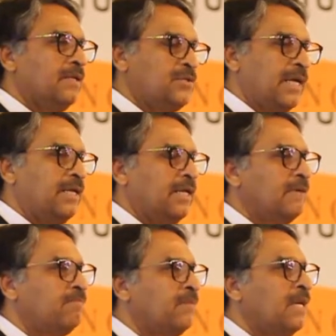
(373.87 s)

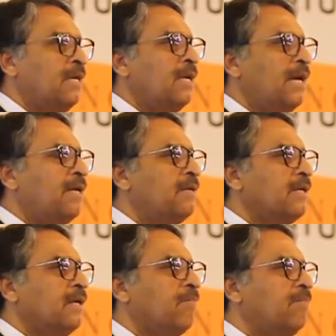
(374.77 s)
China. And
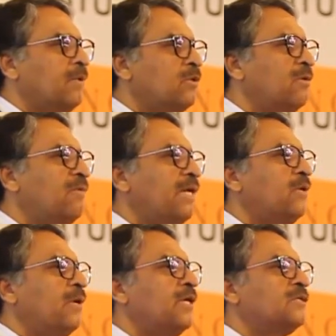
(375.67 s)
to be
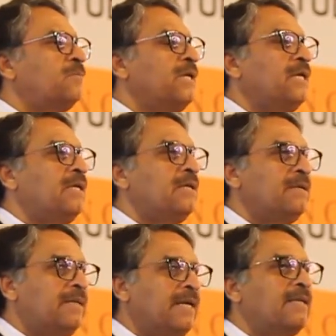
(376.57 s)
very honest, we
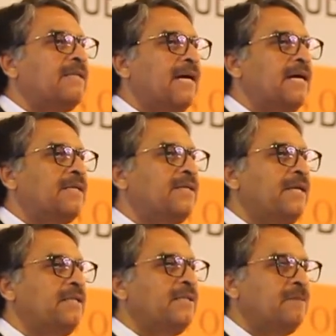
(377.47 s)
did that
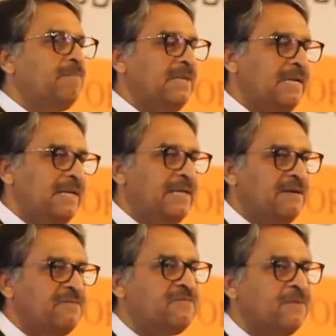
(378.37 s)
in the
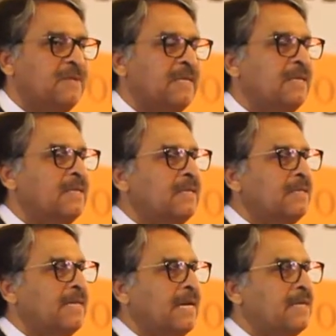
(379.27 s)
belief
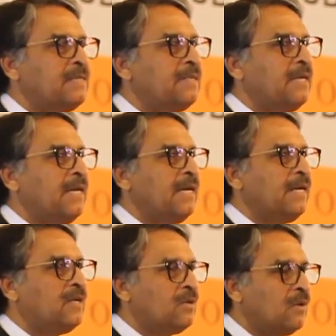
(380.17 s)
that
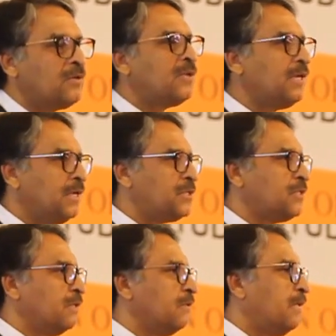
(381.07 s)
a good
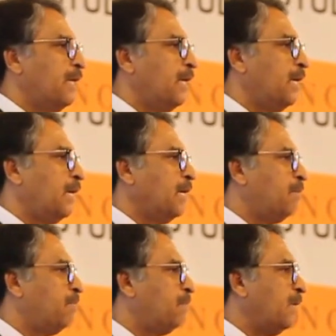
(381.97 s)
relation,
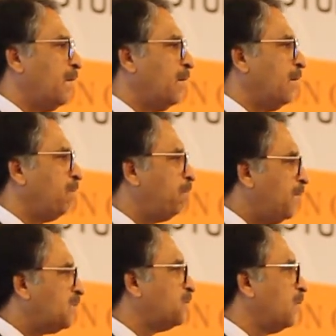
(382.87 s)
a
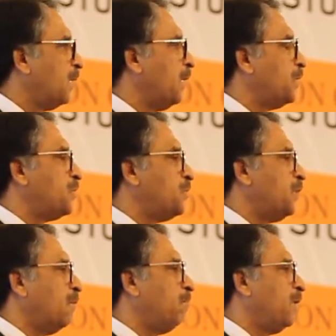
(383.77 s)
peaceful
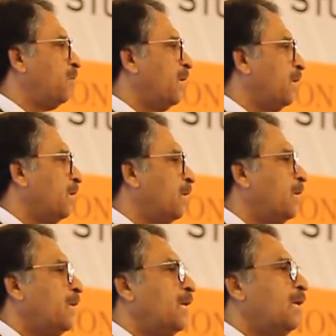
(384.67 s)
relationship between
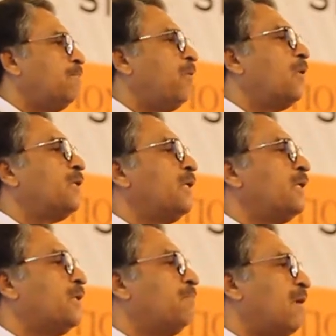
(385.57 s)

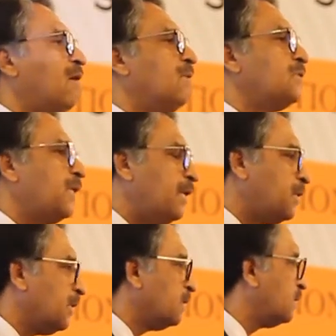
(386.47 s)
important power
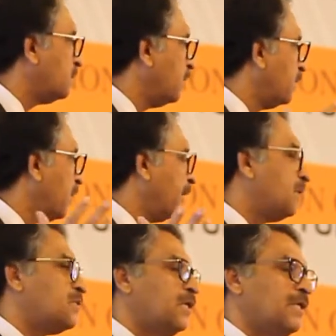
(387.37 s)
centers, the
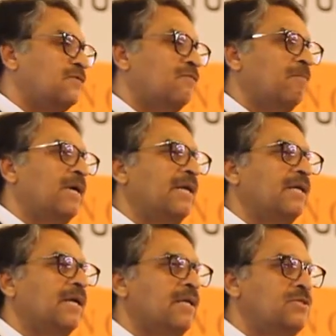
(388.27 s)
United States of
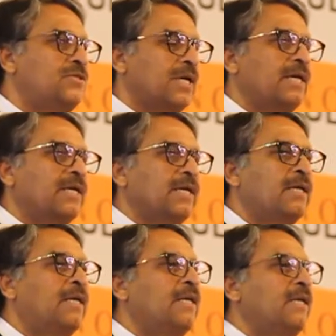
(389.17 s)
America and
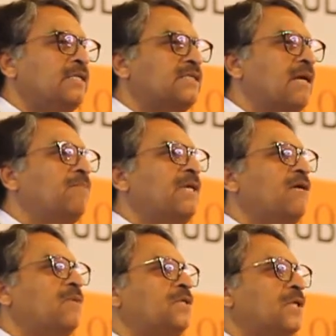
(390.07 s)
China, is
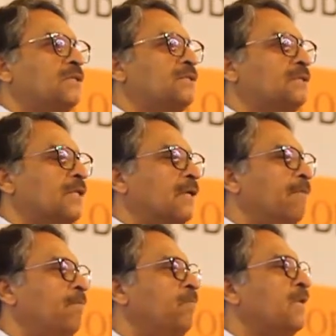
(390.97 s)
something which is
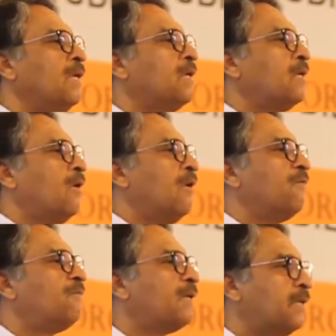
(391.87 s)

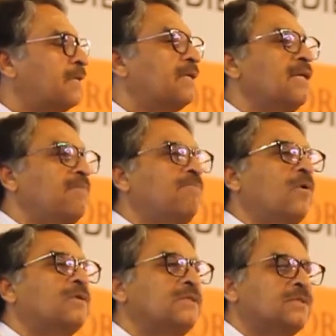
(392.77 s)
of critical
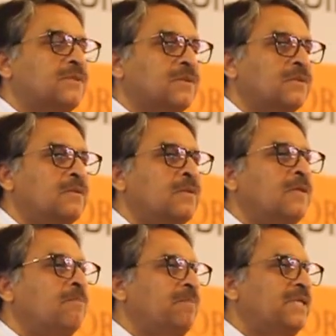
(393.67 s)
importance to
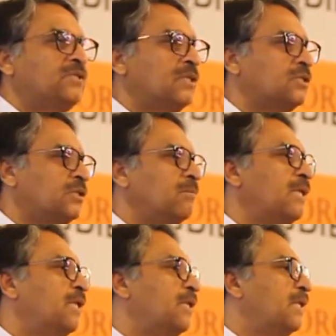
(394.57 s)
peace and
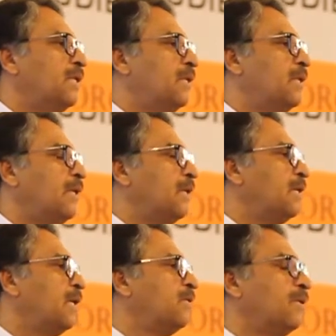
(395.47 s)
stability
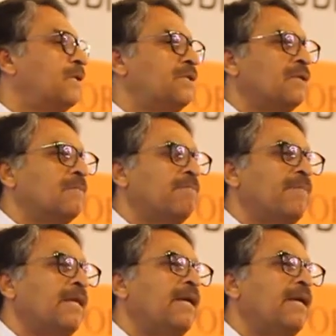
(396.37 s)
in the region.